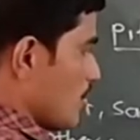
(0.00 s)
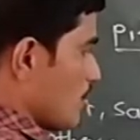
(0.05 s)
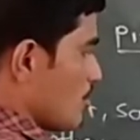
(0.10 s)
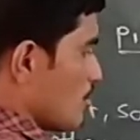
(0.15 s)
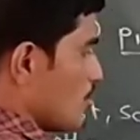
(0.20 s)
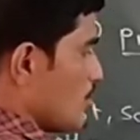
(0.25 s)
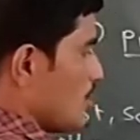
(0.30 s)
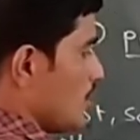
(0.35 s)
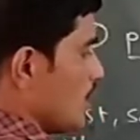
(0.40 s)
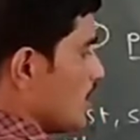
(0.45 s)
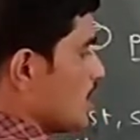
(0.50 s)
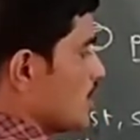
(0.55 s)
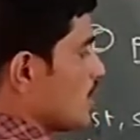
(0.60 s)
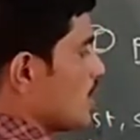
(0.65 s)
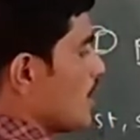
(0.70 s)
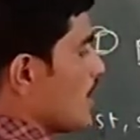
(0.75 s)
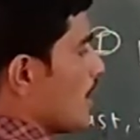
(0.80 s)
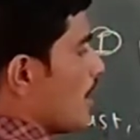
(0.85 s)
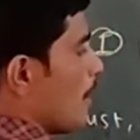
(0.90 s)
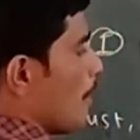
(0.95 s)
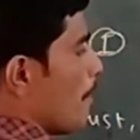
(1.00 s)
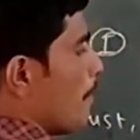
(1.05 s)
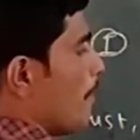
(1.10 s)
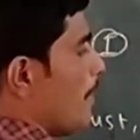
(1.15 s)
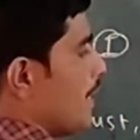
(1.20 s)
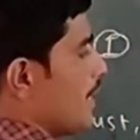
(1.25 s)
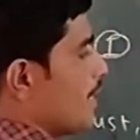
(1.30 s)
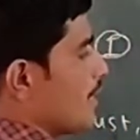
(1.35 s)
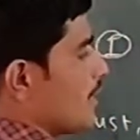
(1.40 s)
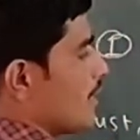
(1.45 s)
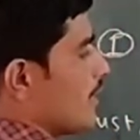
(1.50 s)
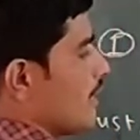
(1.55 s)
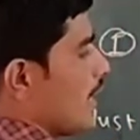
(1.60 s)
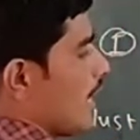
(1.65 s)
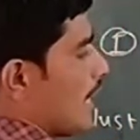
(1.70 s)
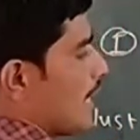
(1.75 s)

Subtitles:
to this metal,